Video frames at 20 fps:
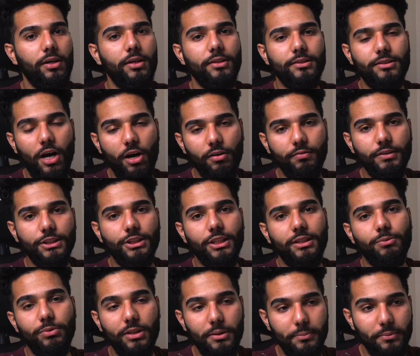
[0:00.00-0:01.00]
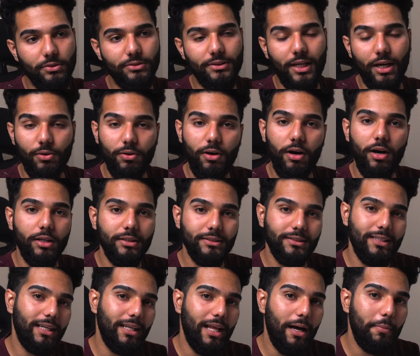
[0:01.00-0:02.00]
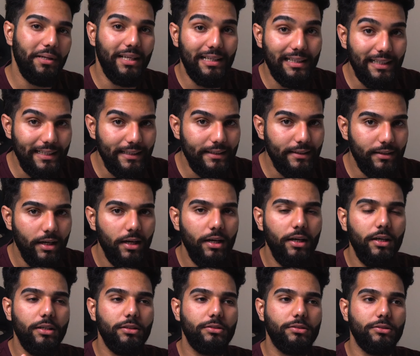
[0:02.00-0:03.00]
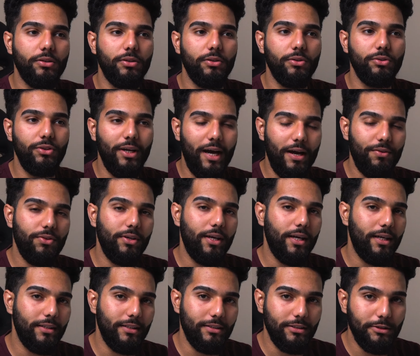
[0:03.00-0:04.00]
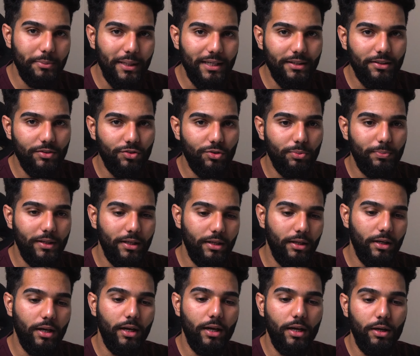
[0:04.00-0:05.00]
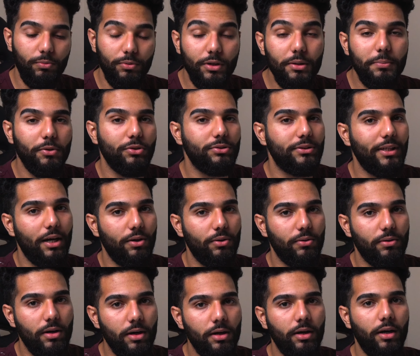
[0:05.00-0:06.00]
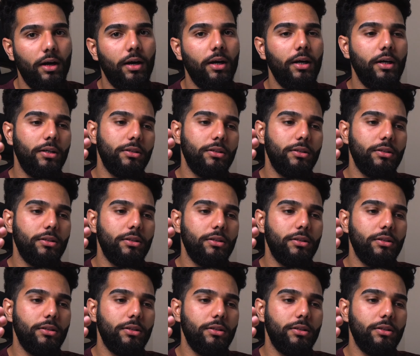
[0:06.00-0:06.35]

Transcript: Salvage and rebuilt title cars cannot be clean, so you have to get it inspected to be a rebuilt title car.